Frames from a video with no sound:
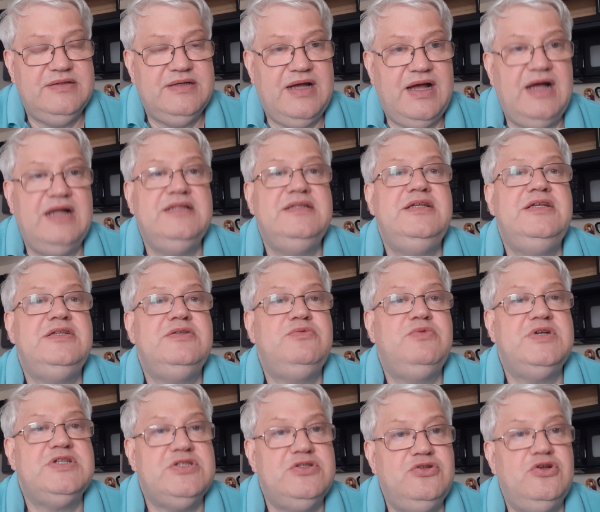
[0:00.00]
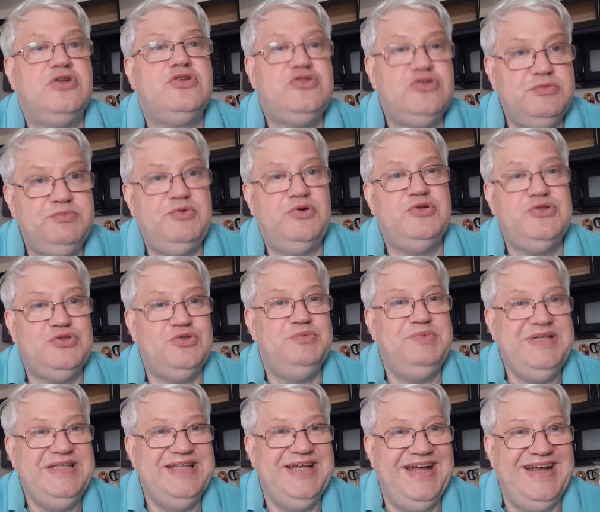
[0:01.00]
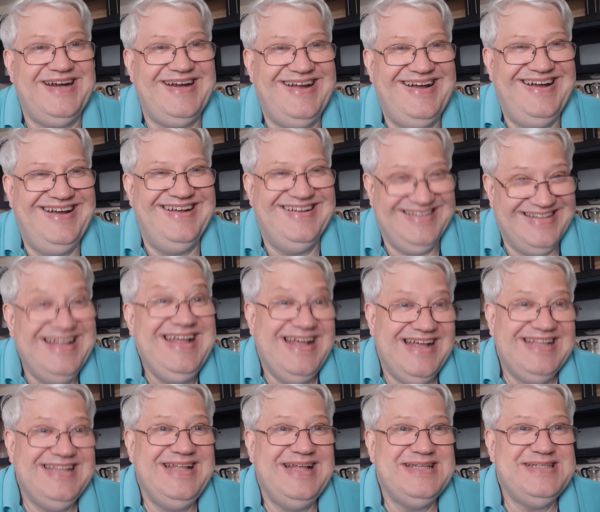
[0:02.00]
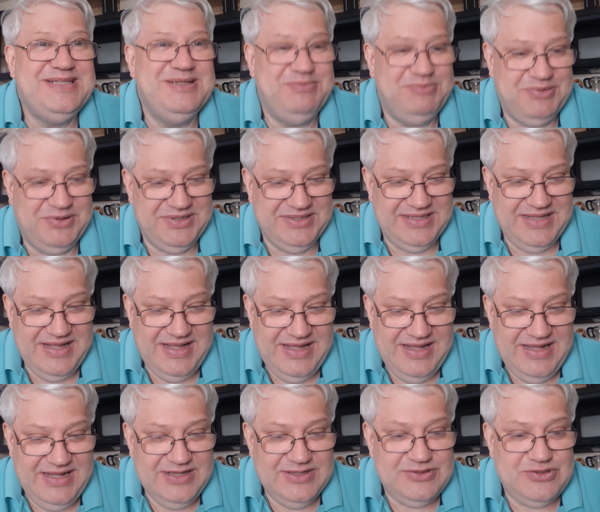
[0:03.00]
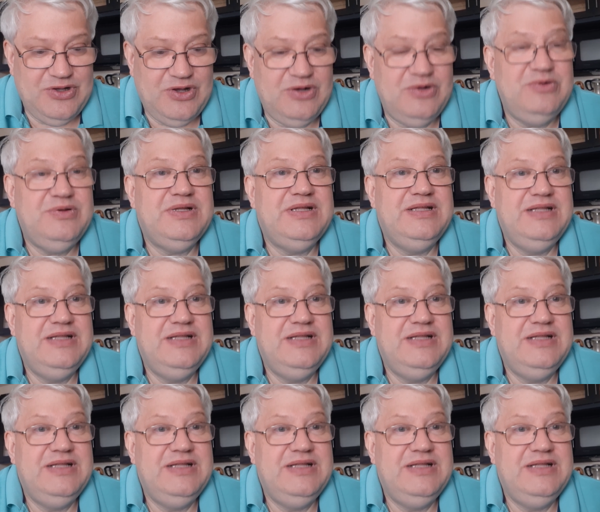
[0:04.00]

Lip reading: and it was not supposed to be there. That's the point. So